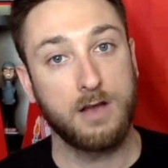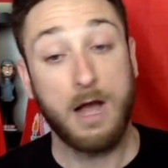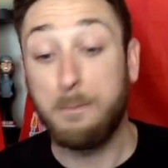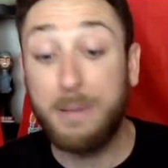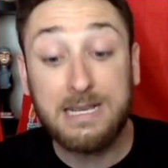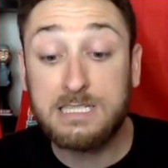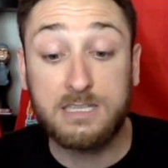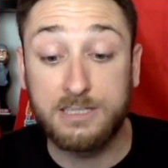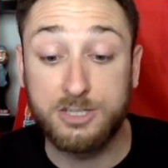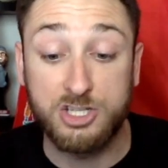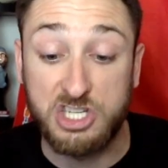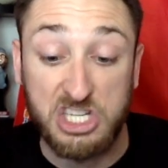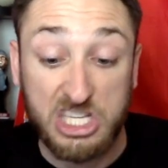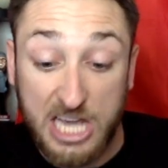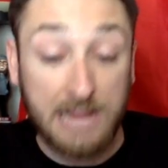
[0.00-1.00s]
I'm basically
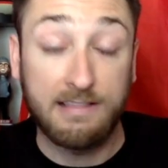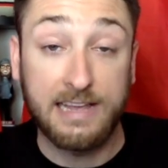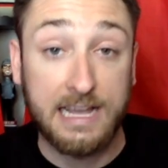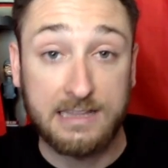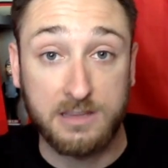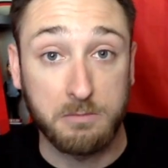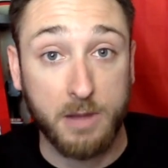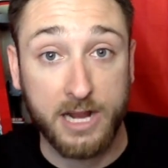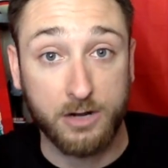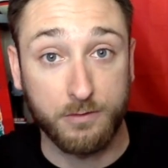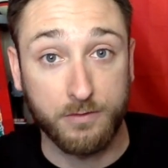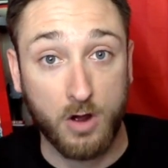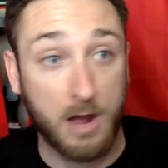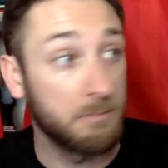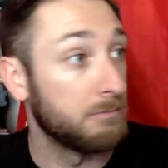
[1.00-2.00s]
just yelling at the
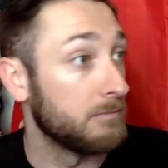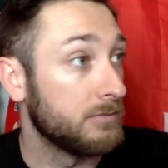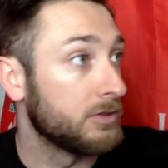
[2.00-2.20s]
microphone.